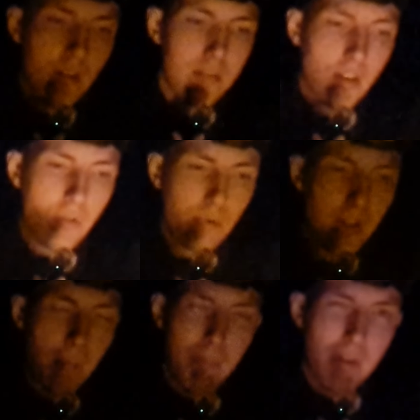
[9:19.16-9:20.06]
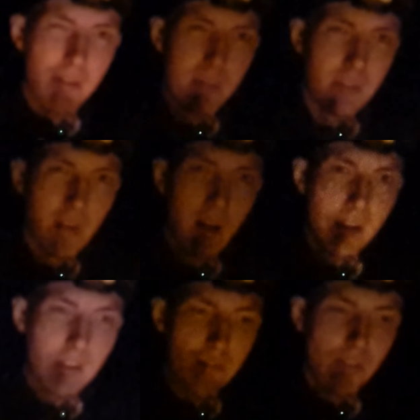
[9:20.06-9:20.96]
So camping and
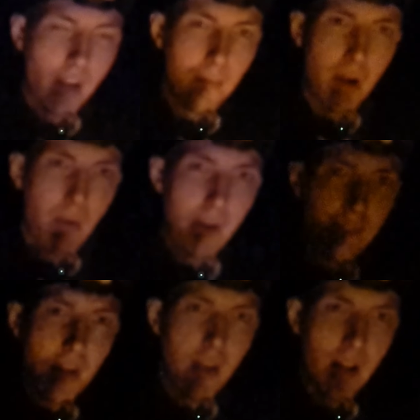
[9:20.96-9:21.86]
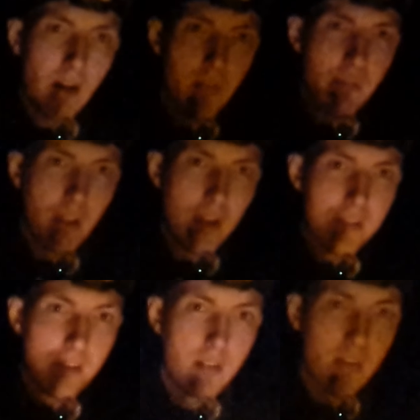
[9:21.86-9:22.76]
hiking just kind of my way of getting out and
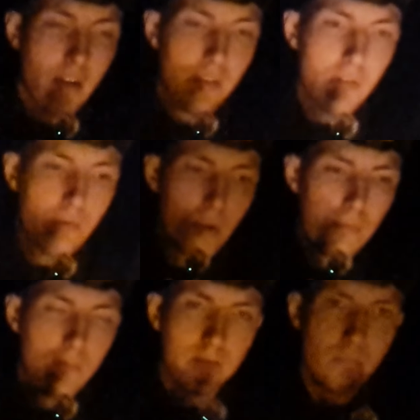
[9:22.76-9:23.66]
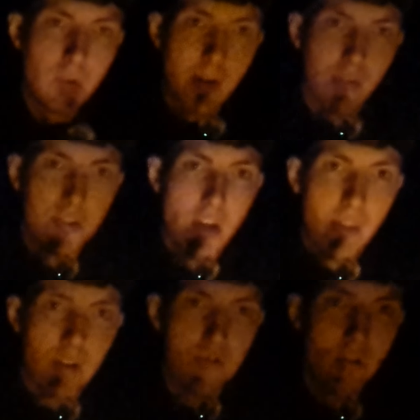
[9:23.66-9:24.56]
relaxing. And I thought, well, why not share
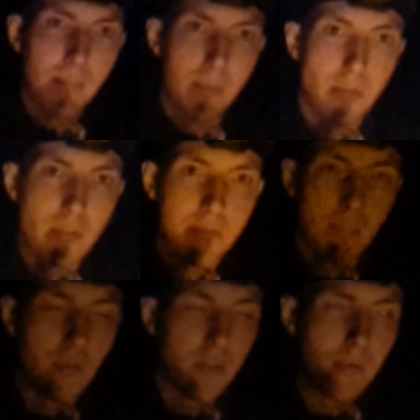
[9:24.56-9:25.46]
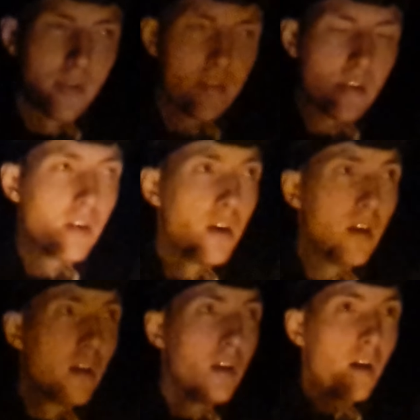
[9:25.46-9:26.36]
that and try and build a small community?
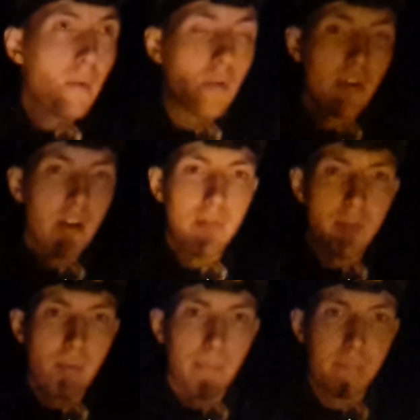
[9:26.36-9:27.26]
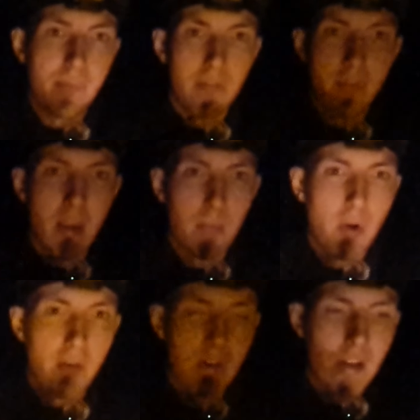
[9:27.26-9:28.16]
I'm not in it for the fame or whatever.